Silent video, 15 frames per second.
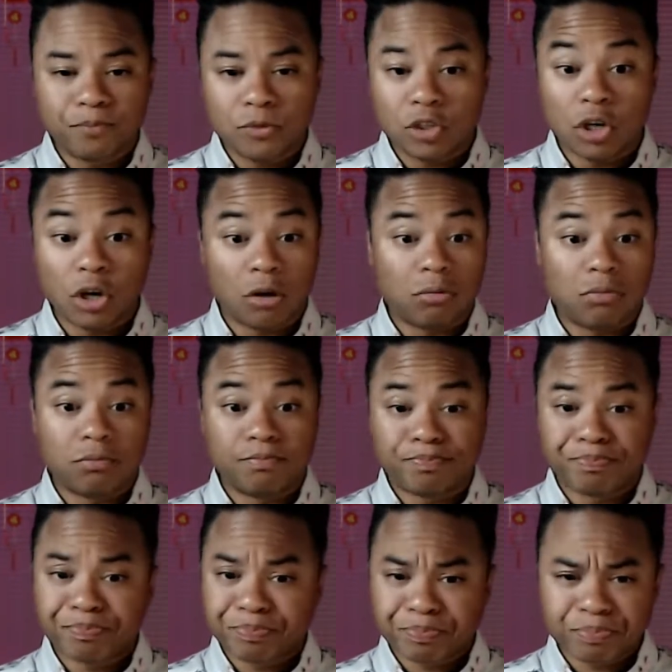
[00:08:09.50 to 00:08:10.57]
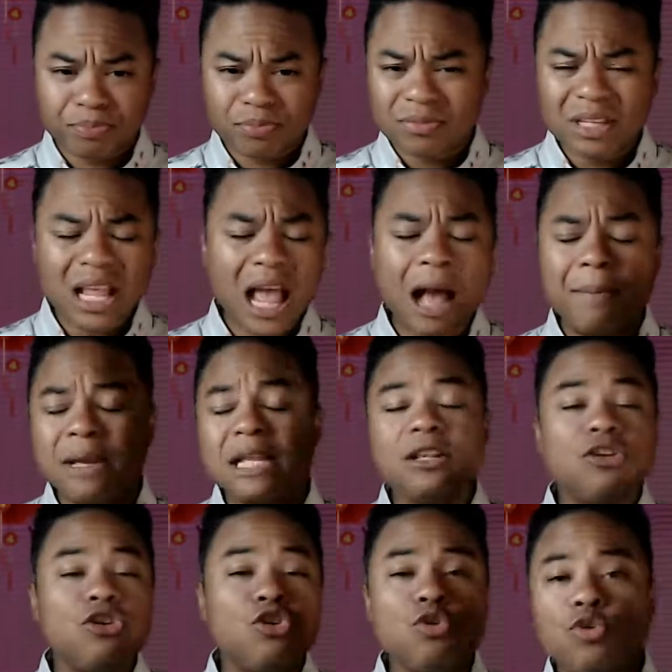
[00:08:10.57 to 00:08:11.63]

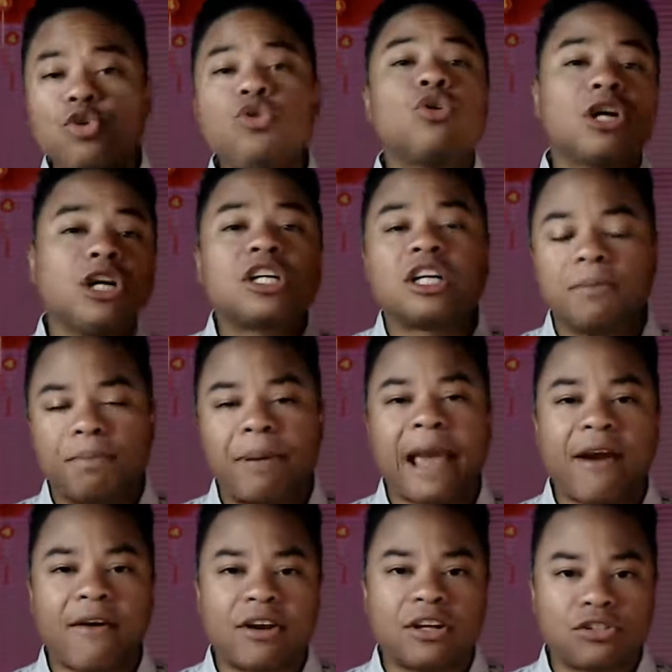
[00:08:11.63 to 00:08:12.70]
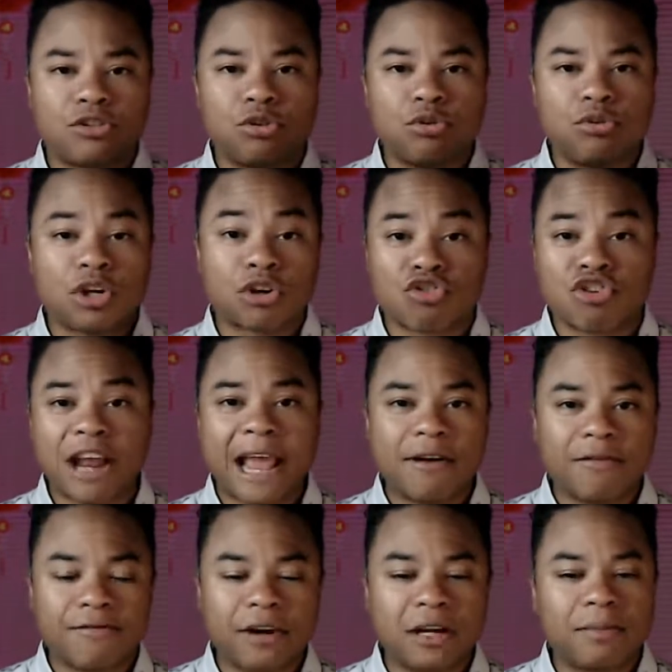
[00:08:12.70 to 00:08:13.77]
you could compare it to the
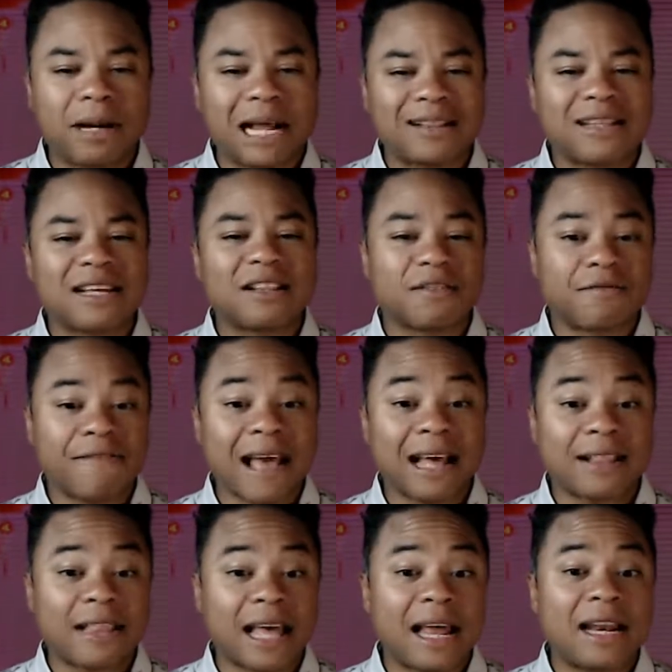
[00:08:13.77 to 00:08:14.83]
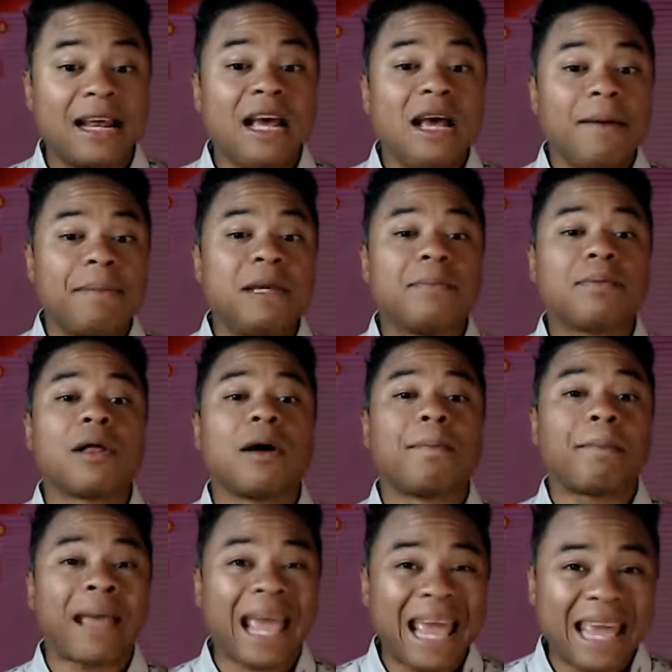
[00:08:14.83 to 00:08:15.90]
Creator Fund, but I think the fact that people are
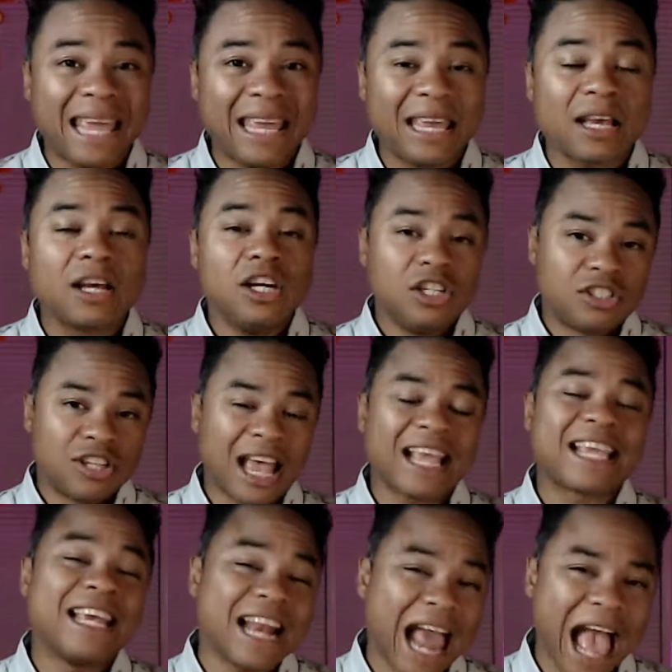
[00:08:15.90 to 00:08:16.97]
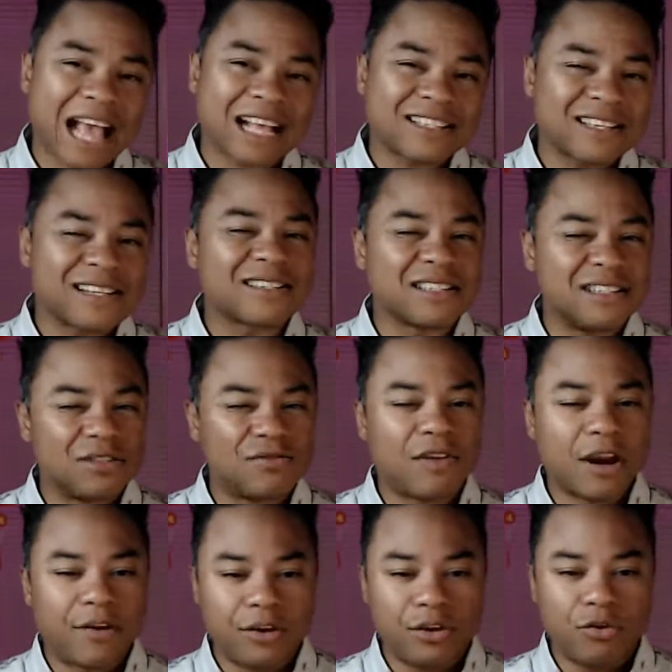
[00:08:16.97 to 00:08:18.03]
paying to get access is
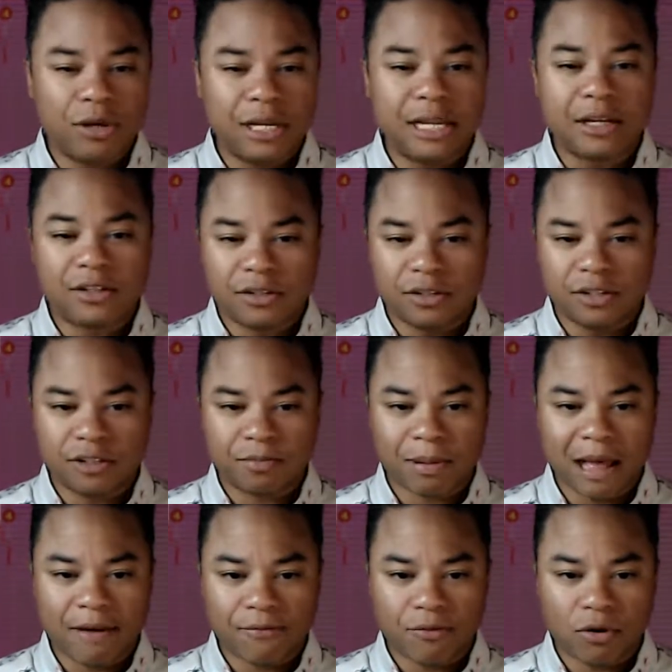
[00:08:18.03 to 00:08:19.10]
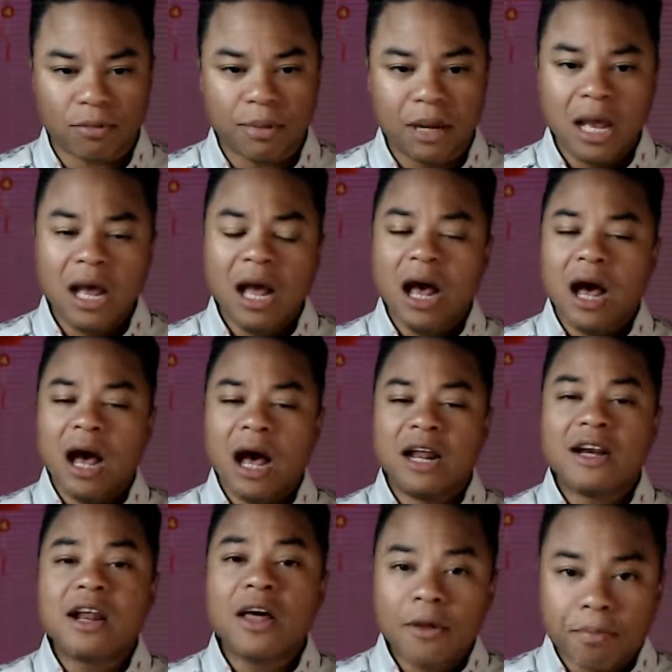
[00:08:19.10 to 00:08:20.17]
very unique to this platform.
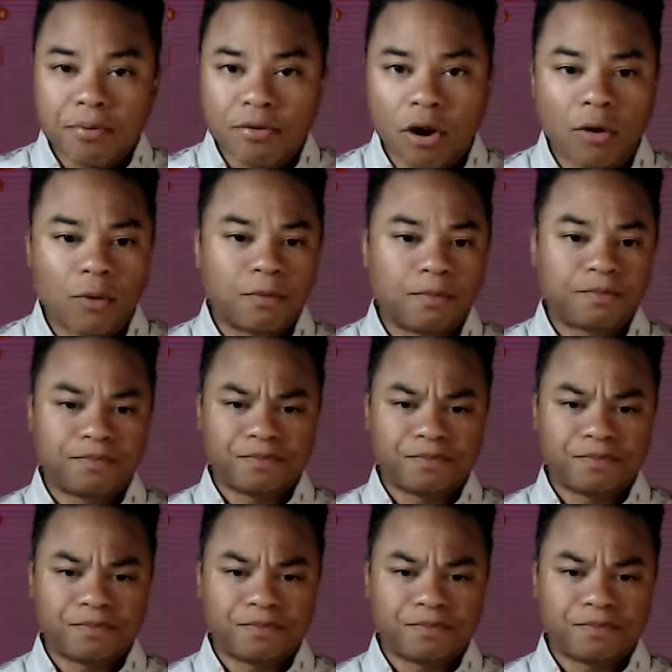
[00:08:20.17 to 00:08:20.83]
Another pro,